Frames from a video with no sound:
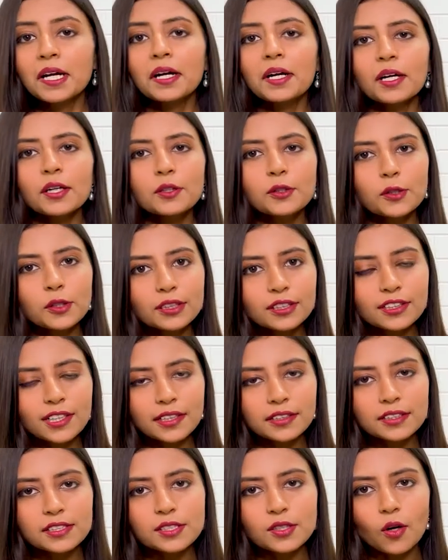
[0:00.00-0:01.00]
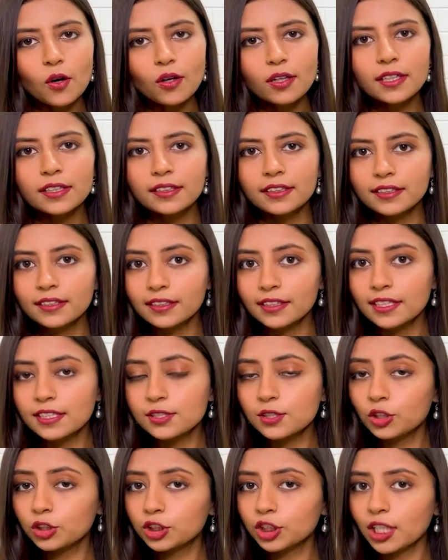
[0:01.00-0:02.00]
A good credit score can
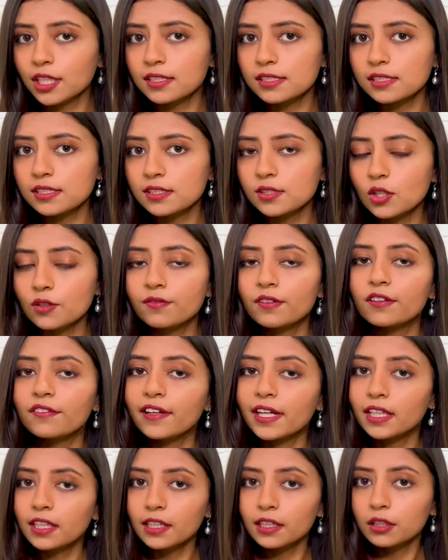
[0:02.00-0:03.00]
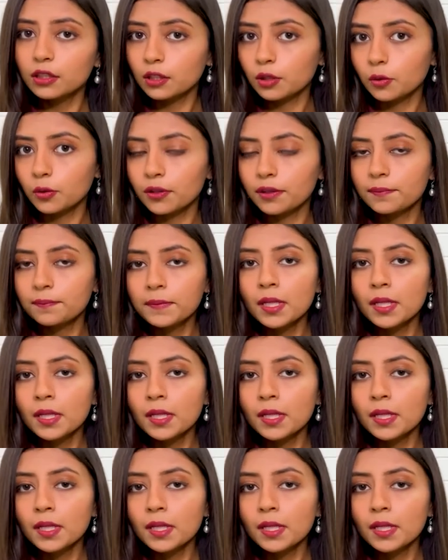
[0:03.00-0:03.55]
increase your chances of availing a loan.